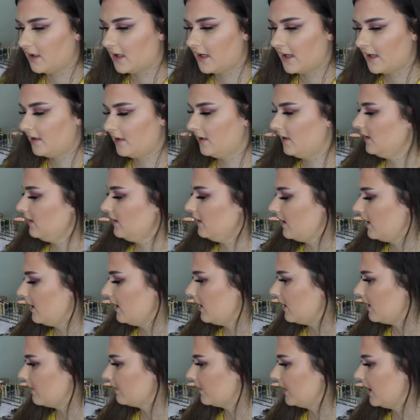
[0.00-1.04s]
I had it in
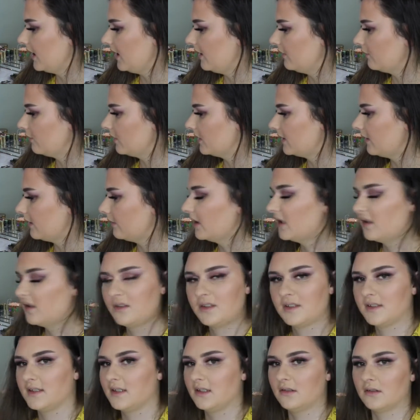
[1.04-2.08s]
a um, candle one time and I
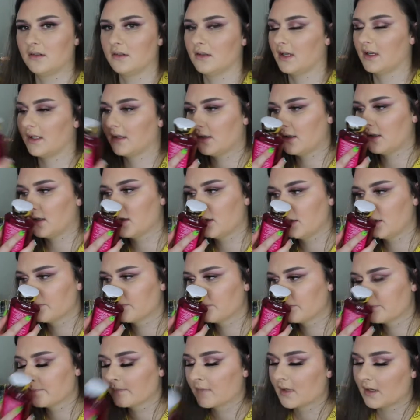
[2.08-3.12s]
just did not like it.
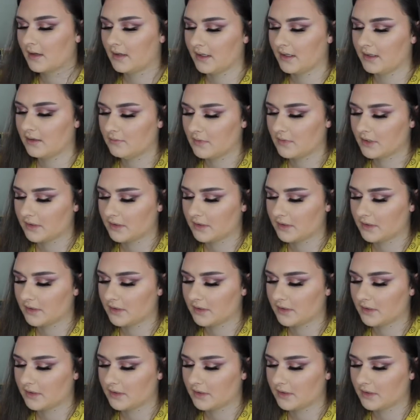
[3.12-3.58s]
I like it